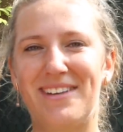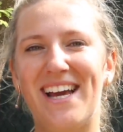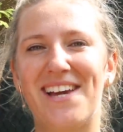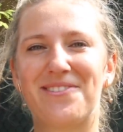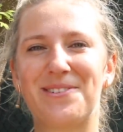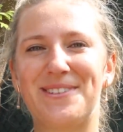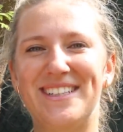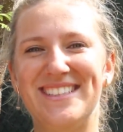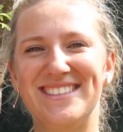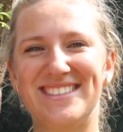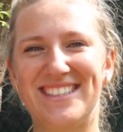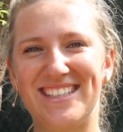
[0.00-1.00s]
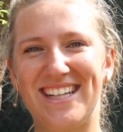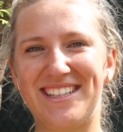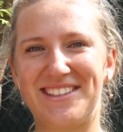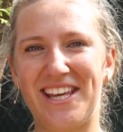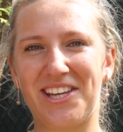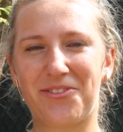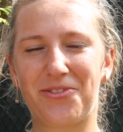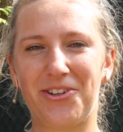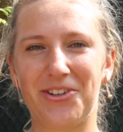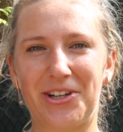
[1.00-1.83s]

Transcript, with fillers: Bye everyone. Thank you for all